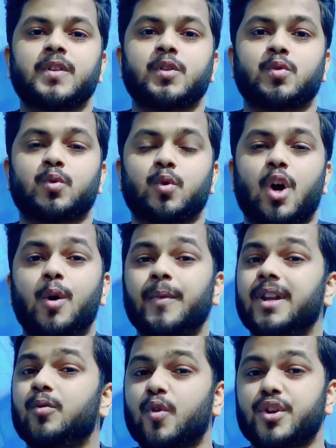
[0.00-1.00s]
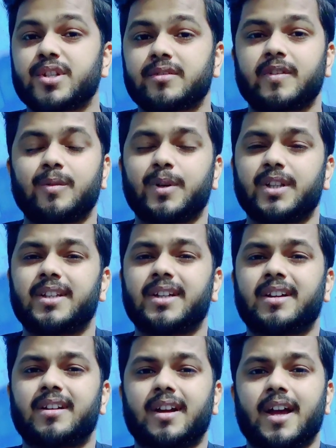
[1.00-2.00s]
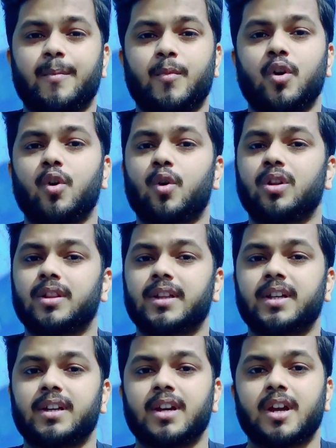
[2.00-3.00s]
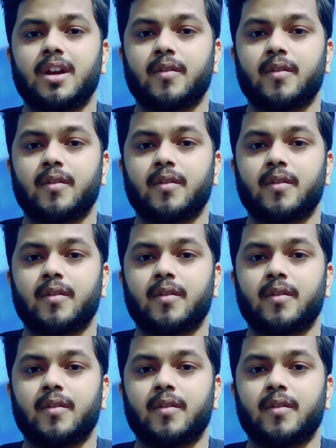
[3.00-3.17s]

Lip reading: So how many questions will be there among all the